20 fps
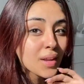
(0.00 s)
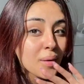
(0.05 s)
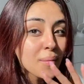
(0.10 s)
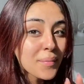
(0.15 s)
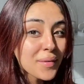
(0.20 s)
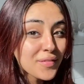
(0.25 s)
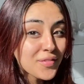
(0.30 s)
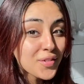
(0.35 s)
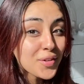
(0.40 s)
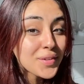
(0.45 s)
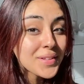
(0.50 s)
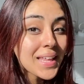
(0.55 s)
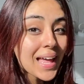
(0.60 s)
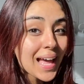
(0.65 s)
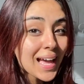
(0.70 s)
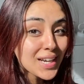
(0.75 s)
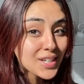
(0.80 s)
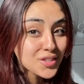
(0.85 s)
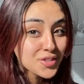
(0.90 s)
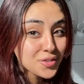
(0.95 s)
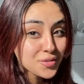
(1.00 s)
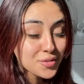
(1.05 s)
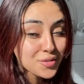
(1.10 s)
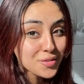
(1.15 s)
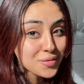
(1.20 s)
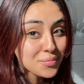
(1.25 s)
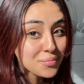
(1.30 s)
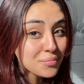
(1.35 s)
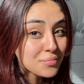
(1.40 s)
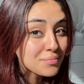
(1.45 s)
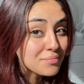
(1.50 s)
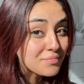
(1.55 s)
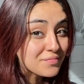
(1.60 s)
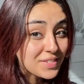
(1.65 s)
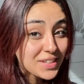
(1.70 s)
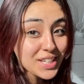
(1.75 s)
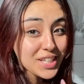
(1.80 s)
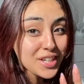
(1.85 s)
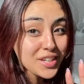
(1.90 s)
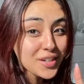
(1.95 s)
before the actual
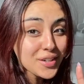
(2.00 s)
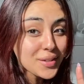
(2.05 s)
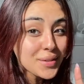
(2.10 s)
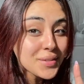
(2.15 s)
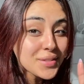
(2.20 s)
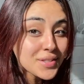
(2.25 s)
video